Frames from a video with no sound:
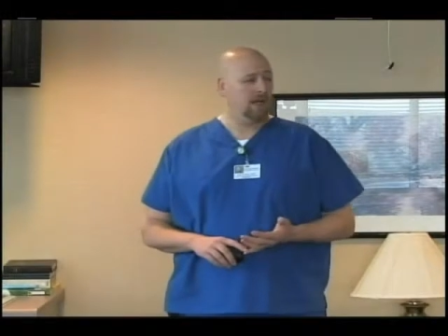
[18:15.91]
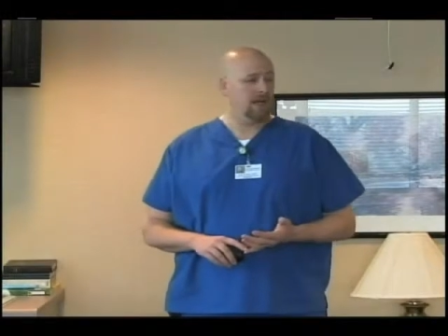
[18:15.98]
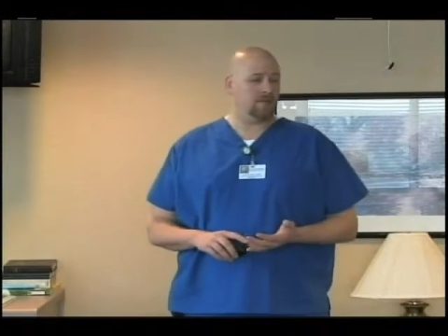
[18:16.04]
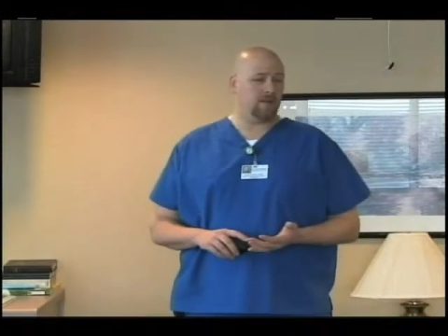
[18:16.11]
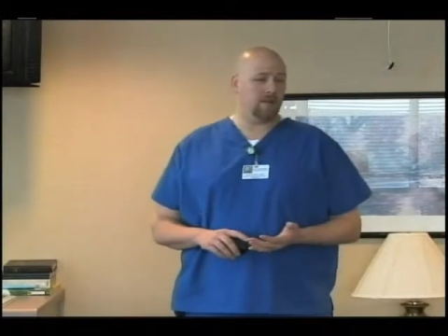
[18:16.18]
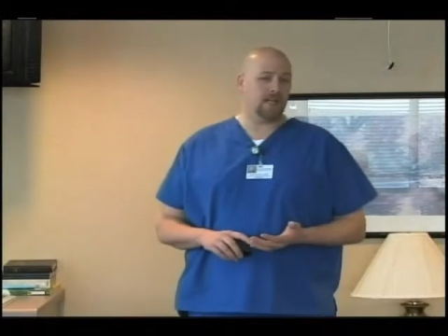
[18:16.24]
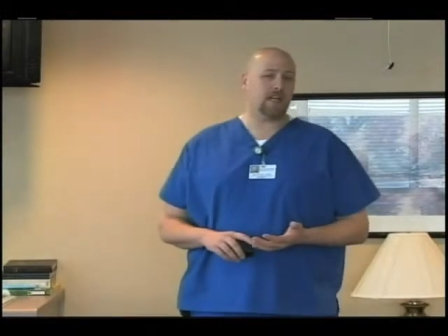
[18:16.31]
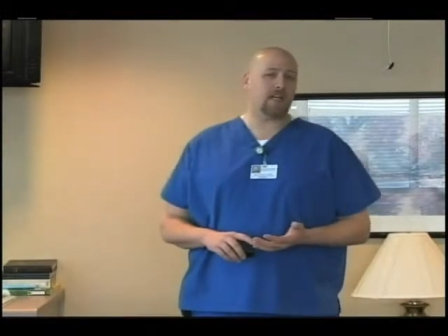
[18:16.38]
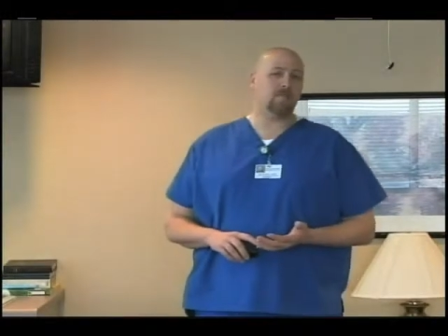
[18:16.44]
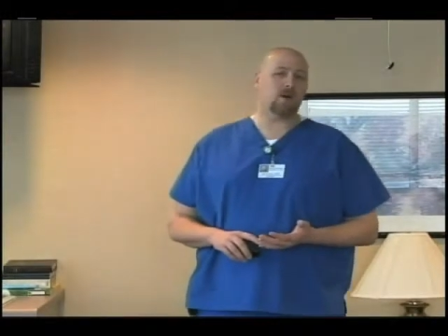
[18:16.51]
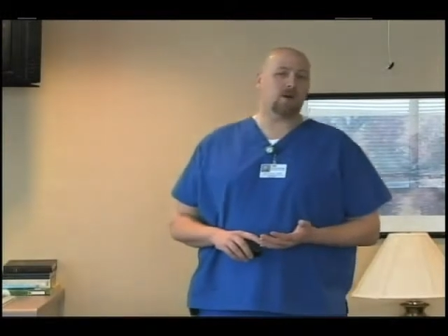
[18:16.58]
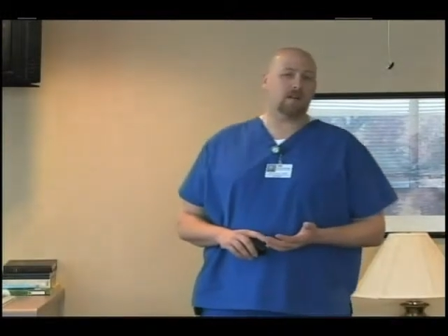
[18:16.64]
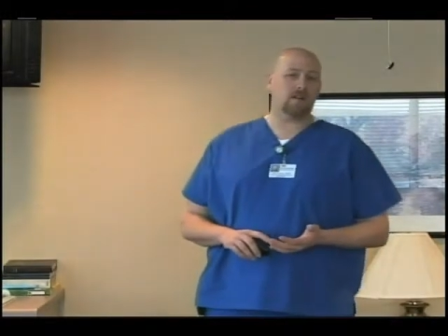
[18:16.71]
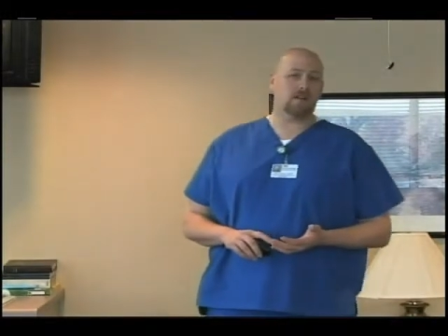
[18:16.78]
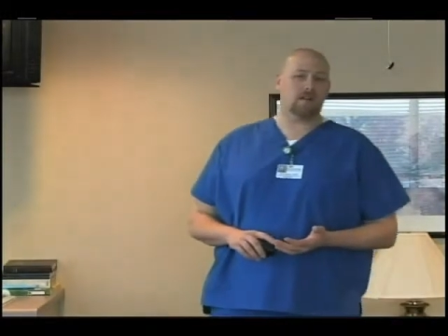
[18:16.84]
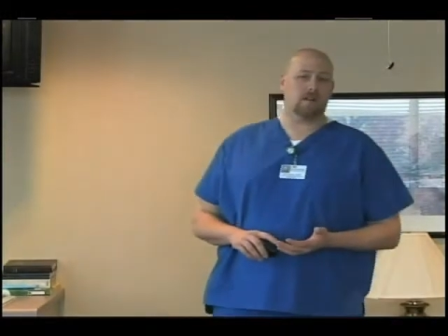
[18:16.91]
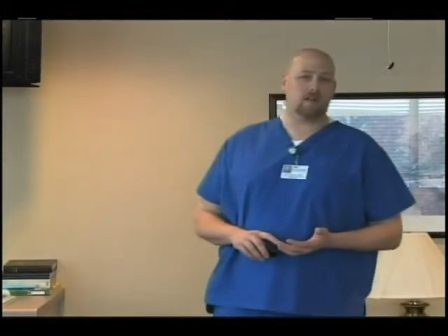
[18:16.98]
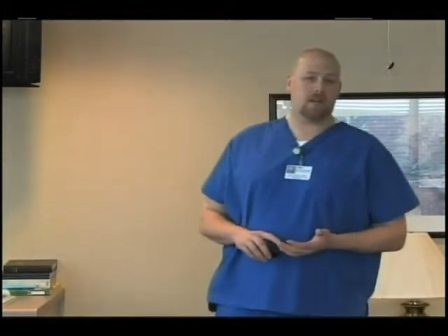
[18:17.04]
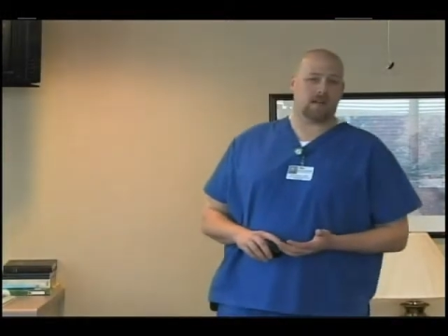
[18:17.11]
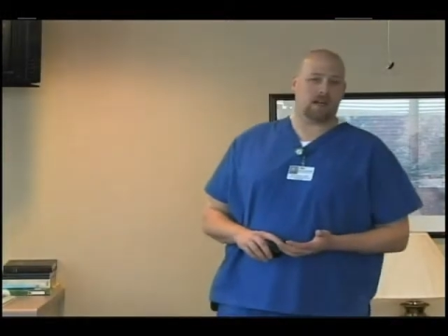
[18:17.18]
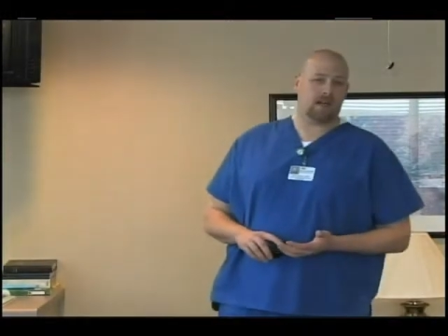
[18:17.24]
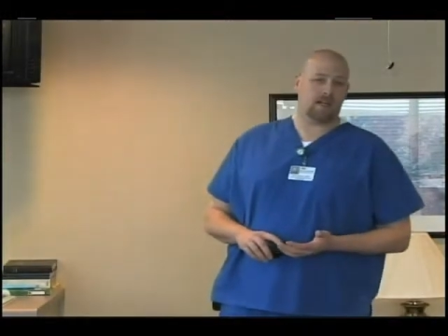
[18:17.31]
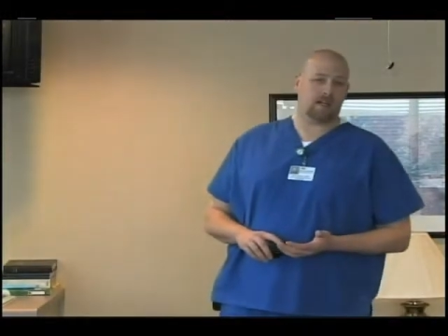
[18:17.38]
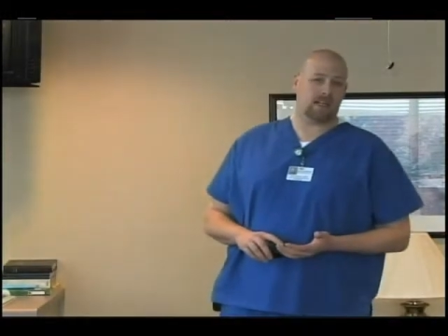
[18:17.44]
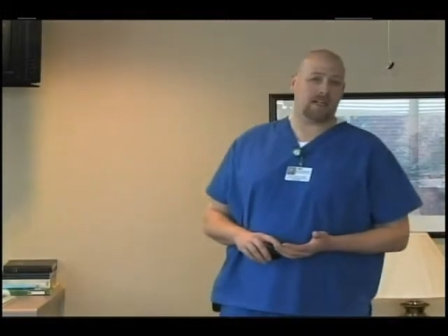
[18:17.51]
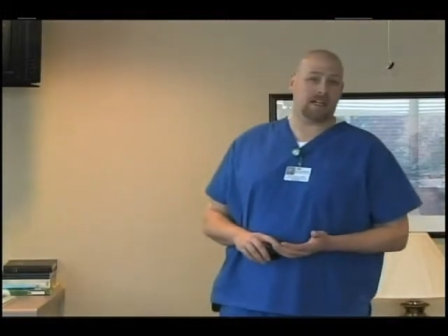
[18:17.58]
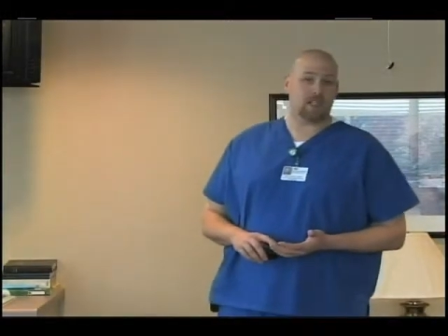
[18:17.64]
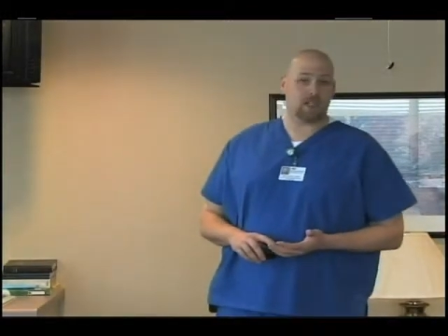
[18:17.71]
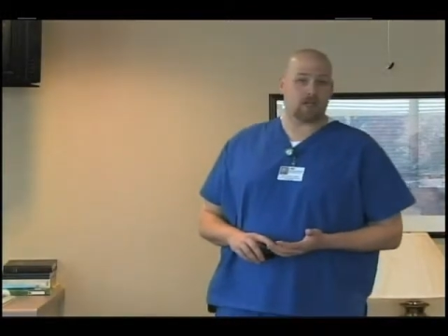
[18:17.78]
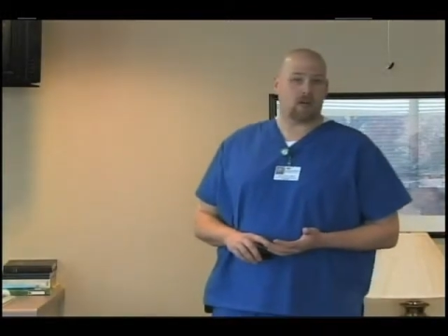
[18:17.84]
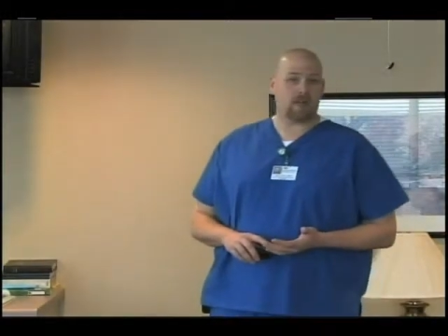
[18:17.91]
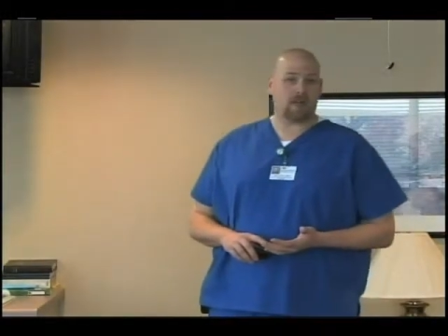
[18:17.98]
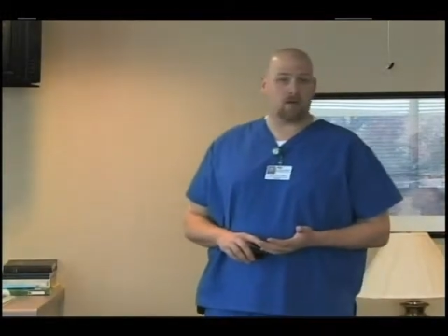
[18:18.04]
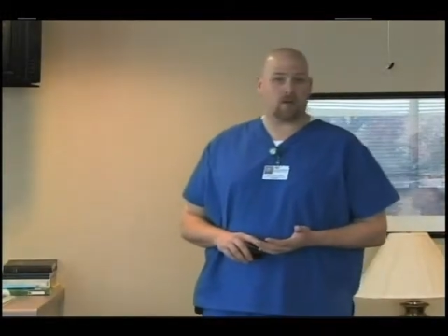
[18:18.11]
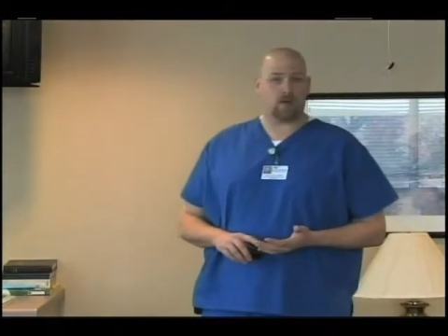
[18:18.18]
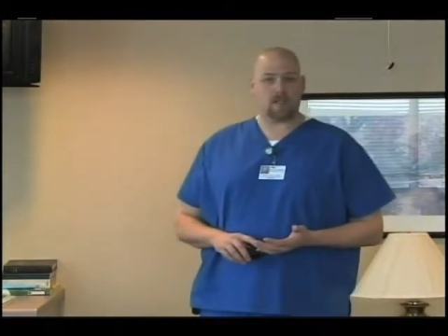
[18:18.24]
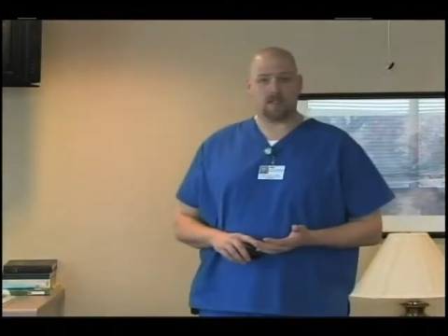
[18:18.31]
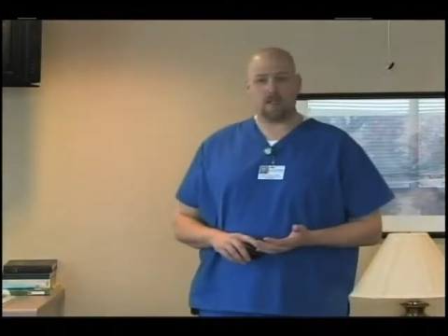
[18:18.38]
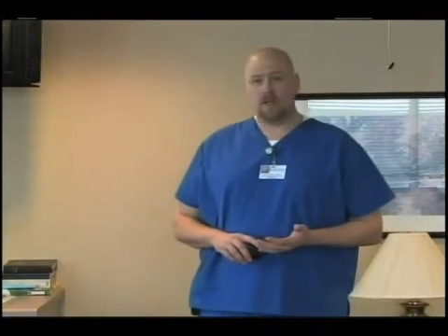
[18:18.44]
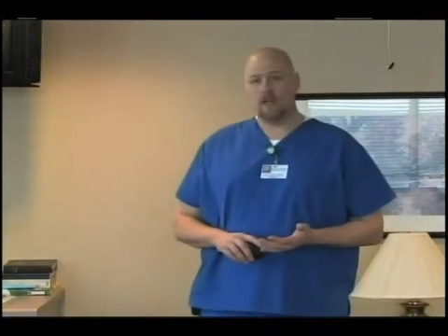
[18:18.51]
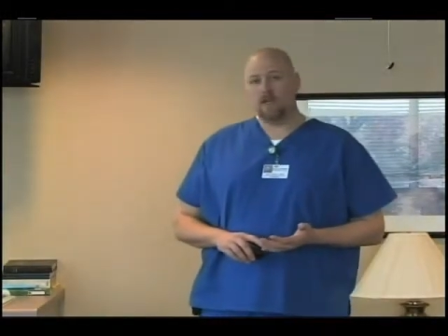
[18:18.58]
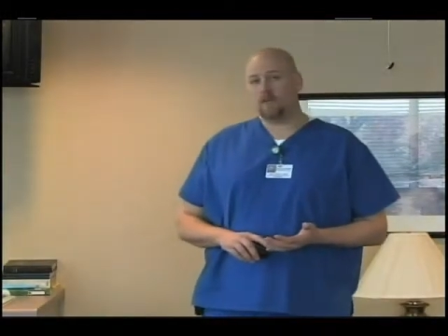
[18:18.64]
If you think about getting a Charlie horse,